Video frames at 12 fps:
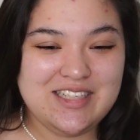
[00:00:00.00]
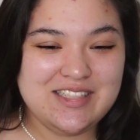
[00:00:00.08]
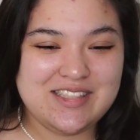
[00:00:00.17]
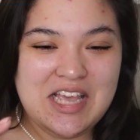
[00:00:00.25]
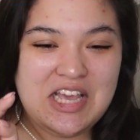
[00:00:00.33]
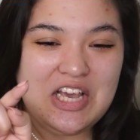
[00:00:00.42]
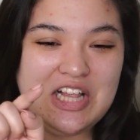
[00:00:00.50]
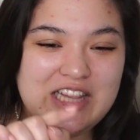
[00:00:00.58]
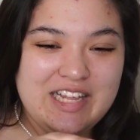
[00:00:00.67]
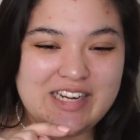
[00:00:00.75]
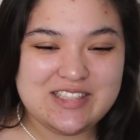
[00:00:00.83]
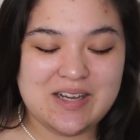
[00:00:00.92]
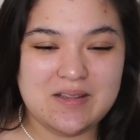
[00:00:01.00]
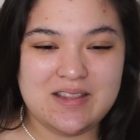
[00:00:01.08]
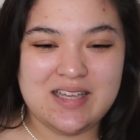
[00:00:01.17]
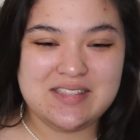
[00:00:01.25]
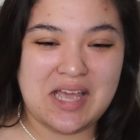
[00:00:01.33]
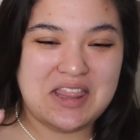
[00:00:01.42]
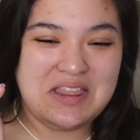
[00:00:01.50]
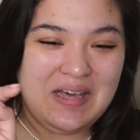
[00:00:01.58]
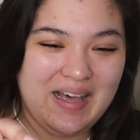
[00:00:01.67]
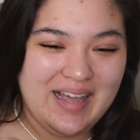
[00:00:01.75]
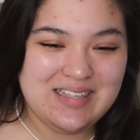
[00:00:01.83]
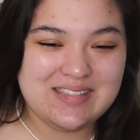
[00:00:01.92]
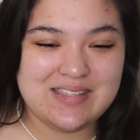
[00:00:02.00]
just clicked on things I thought.